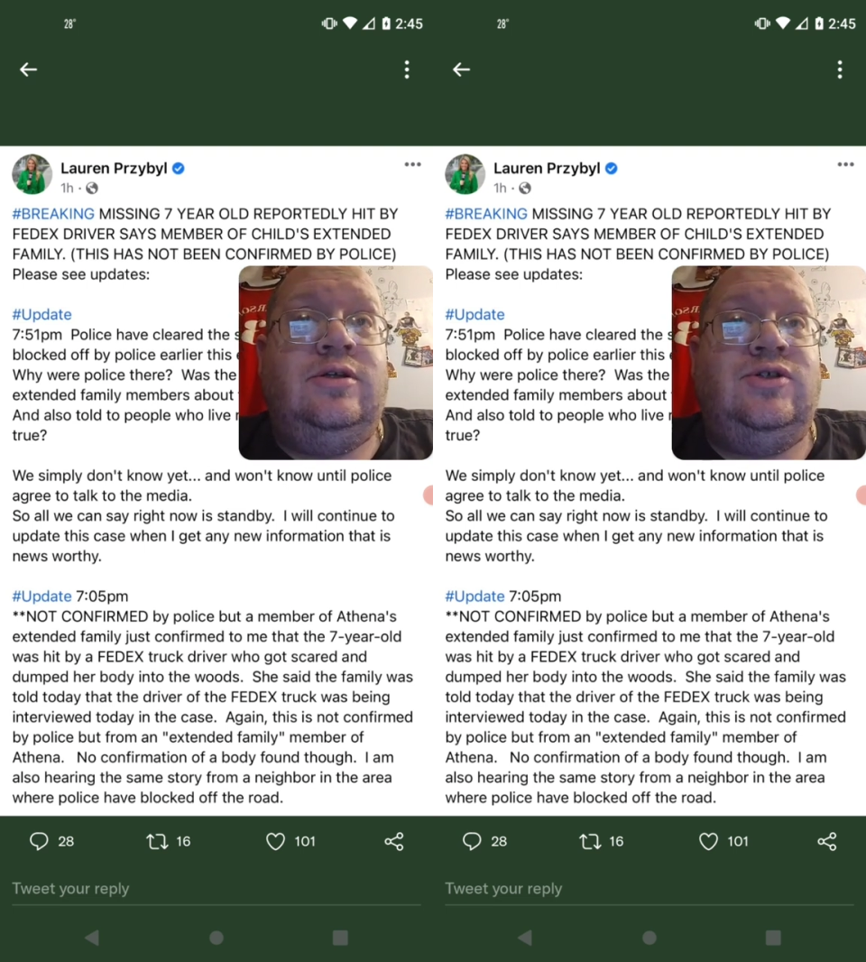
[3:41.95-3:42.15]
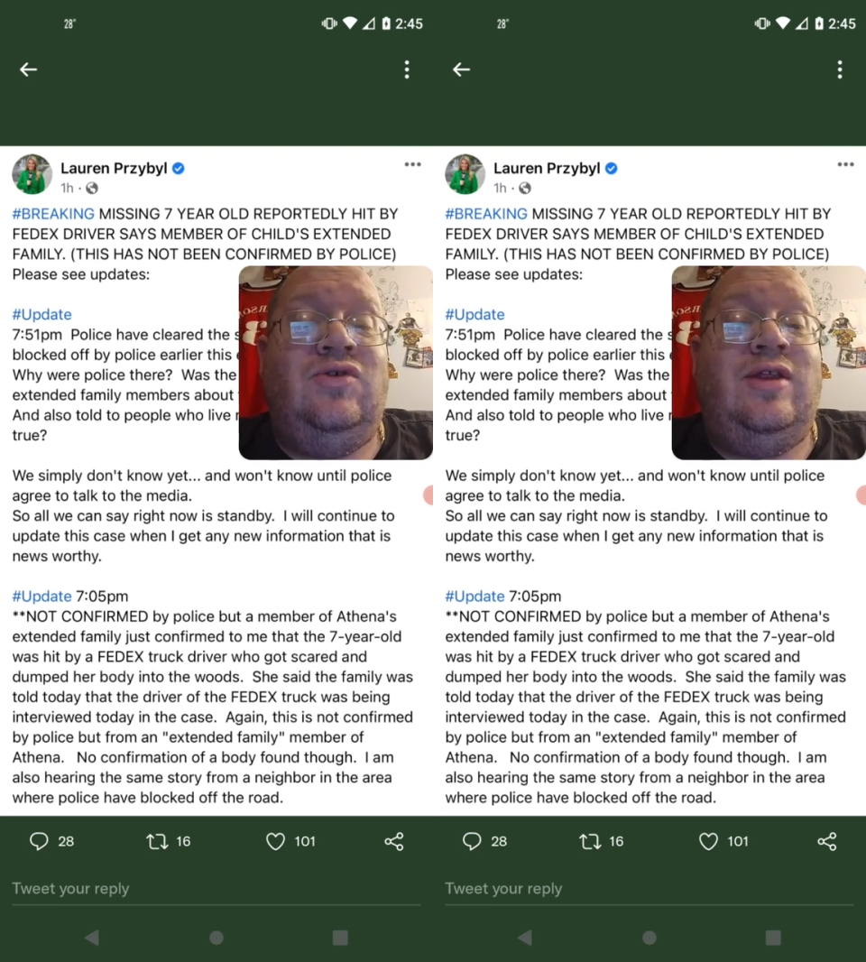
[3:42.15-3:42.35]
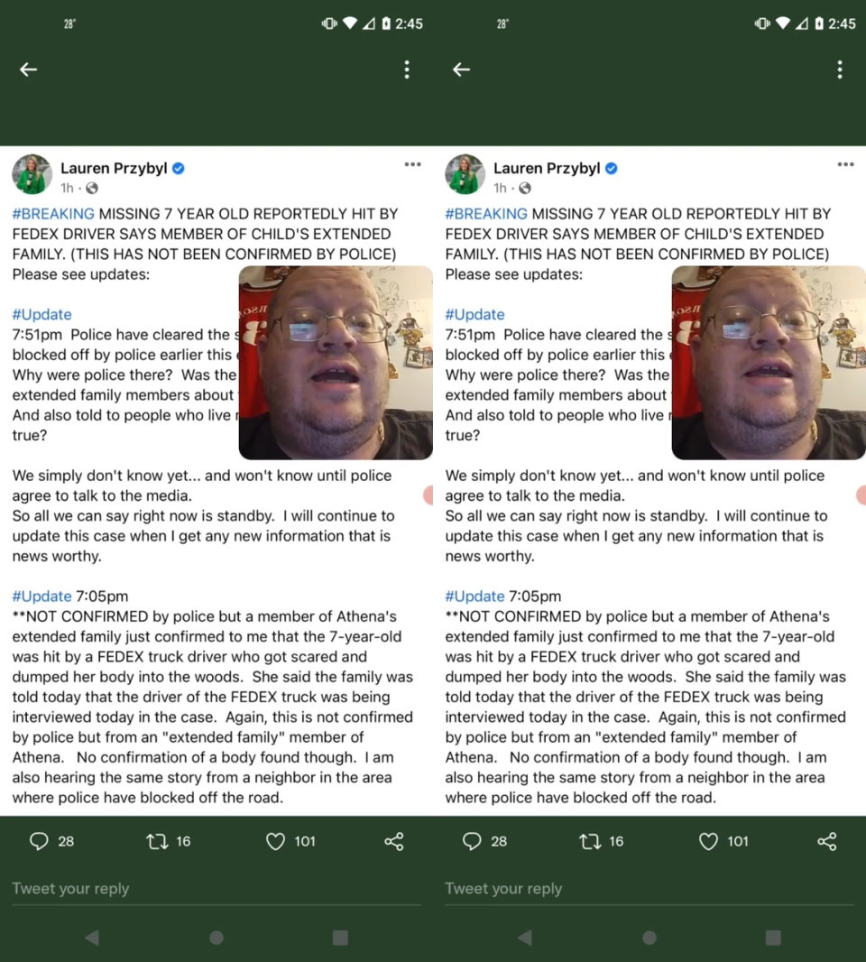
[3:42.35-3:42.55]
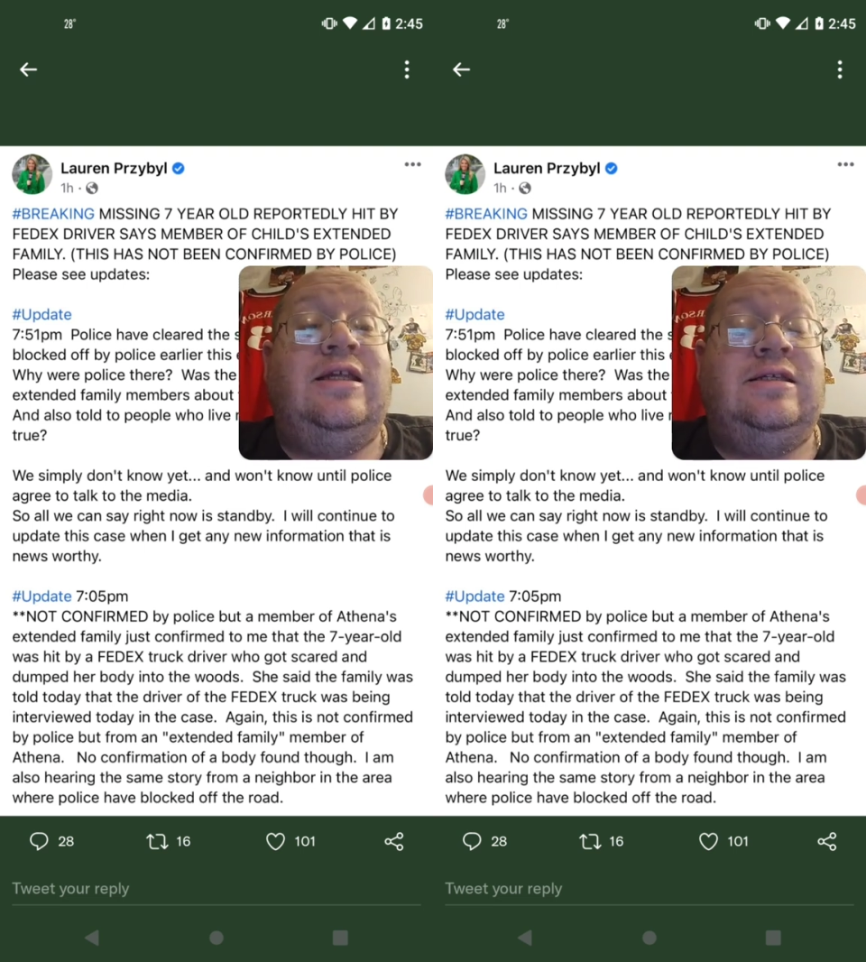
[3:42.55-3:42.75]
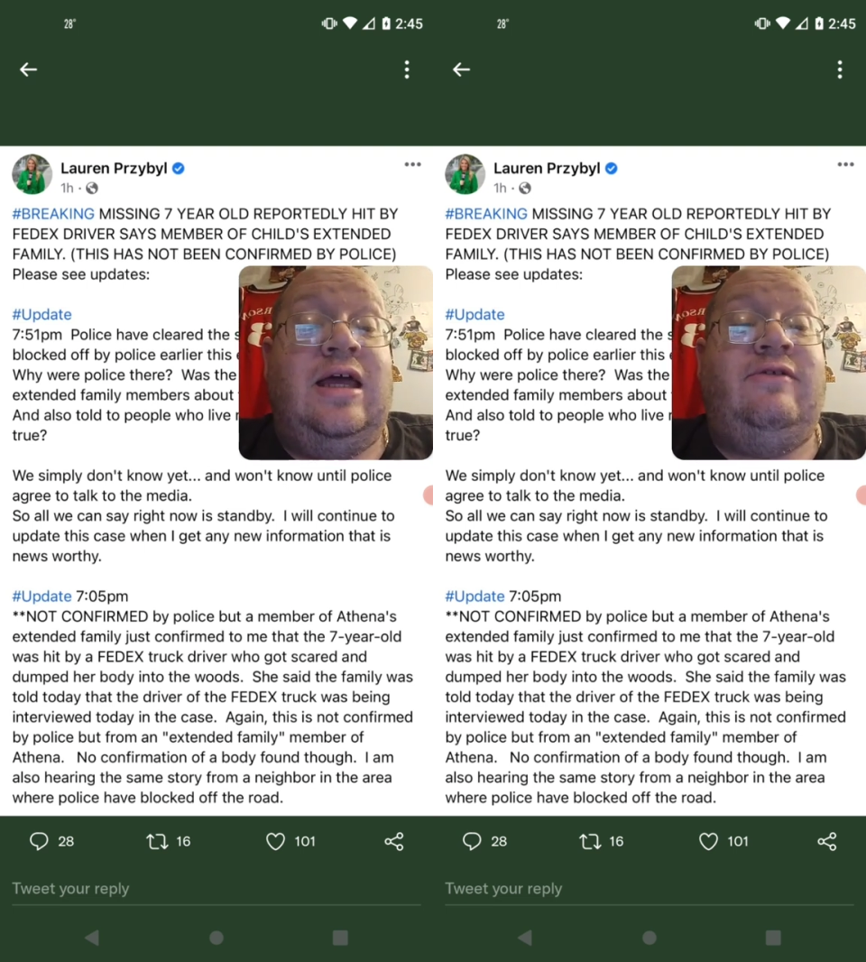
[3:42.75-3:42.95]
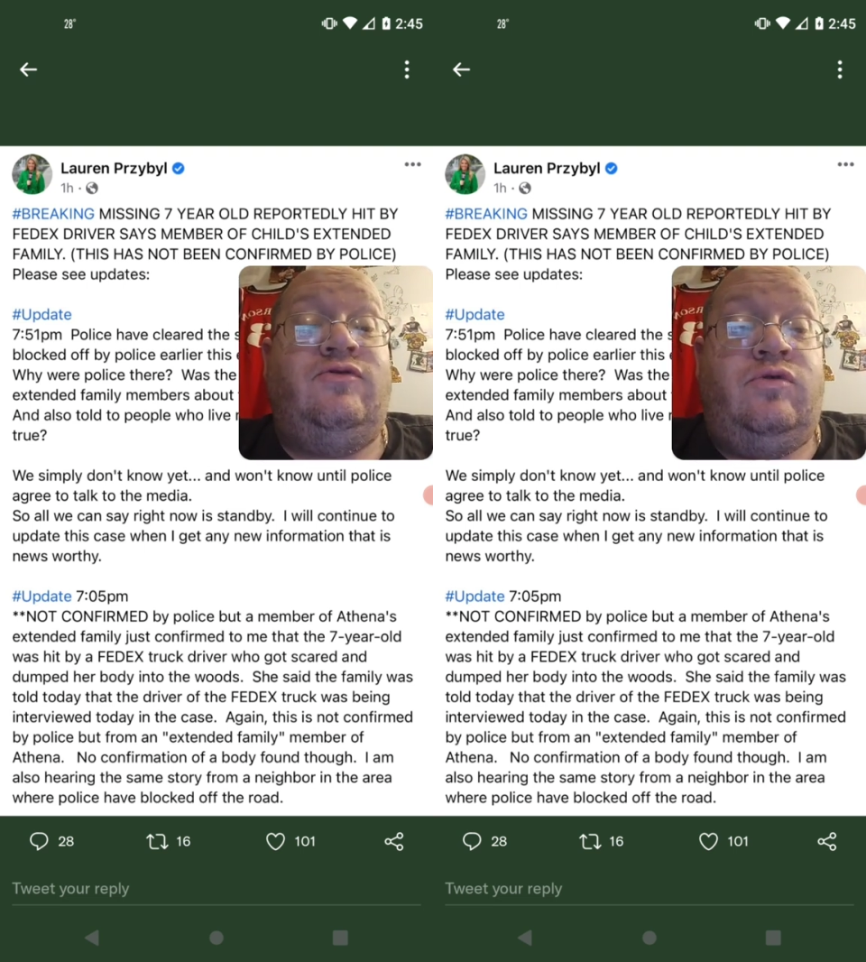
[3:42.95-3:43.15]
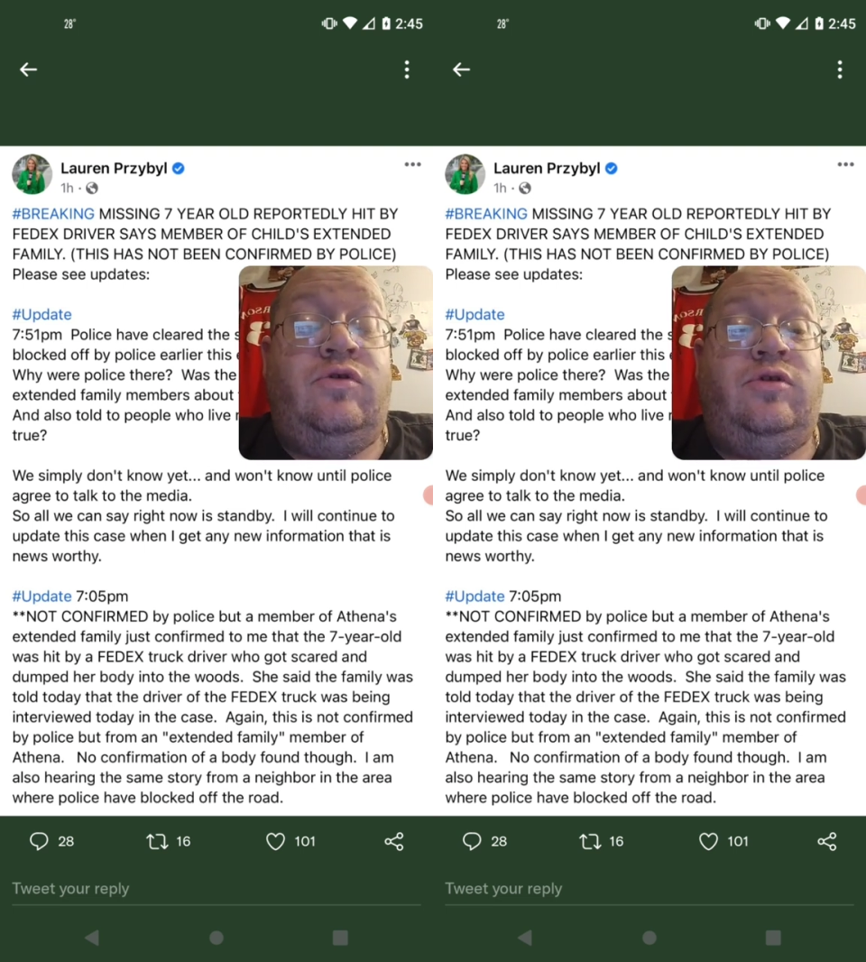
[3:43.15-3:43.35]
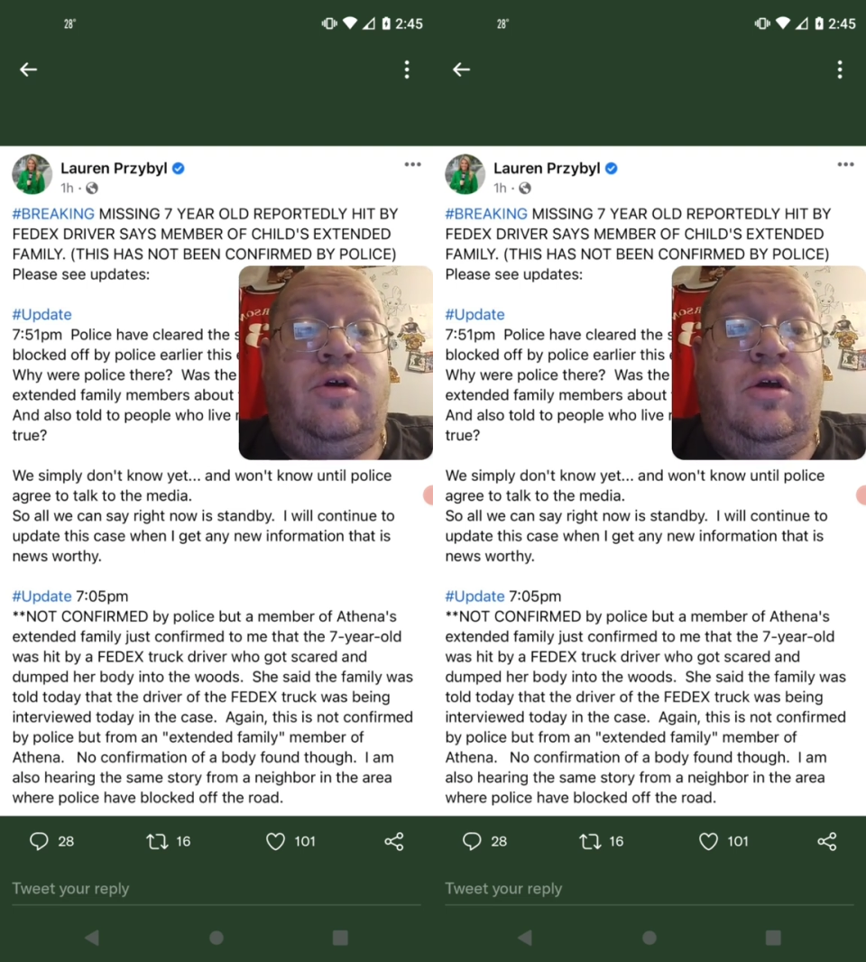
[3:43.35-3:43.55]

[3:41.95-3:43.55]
So that kid's life's ruined